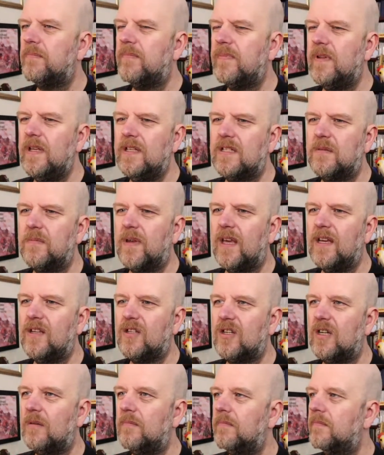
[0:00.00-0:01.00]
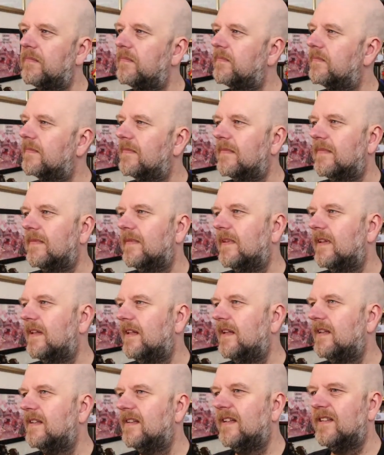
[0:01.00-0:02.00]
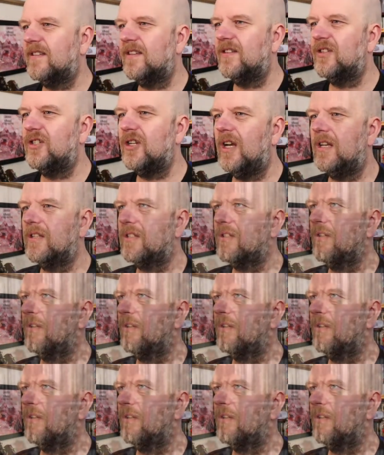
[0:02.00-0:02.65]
some ketchup. That's a Shutterstock